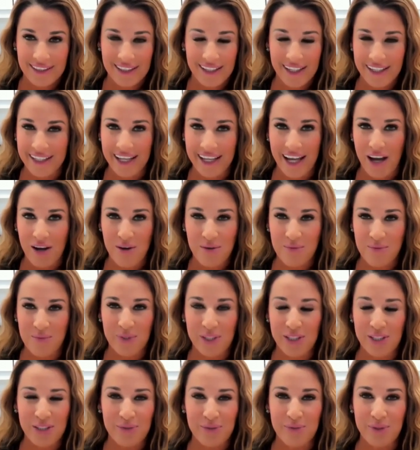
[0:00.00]
yeah
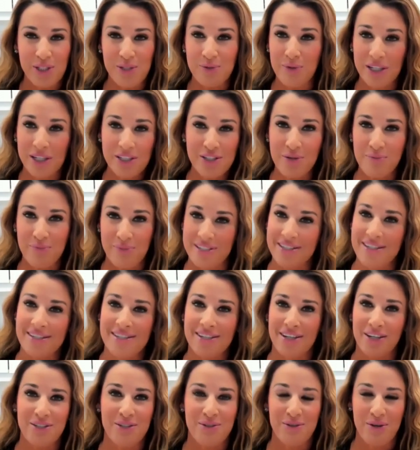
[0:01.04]
when when you enter business
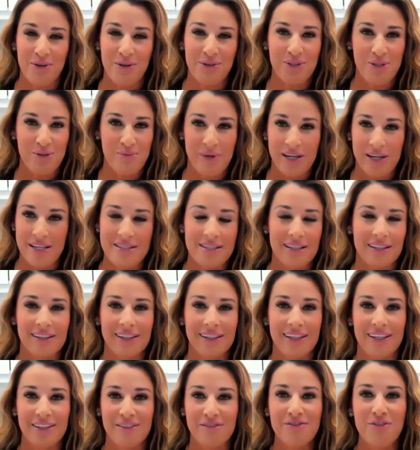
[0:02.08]
on your own you're
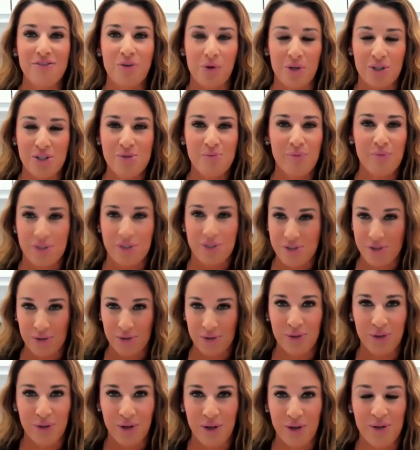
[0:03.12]
basically in forced personal
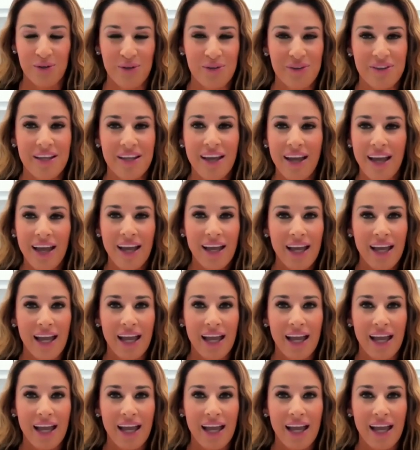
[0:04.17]
growth mm-hmm.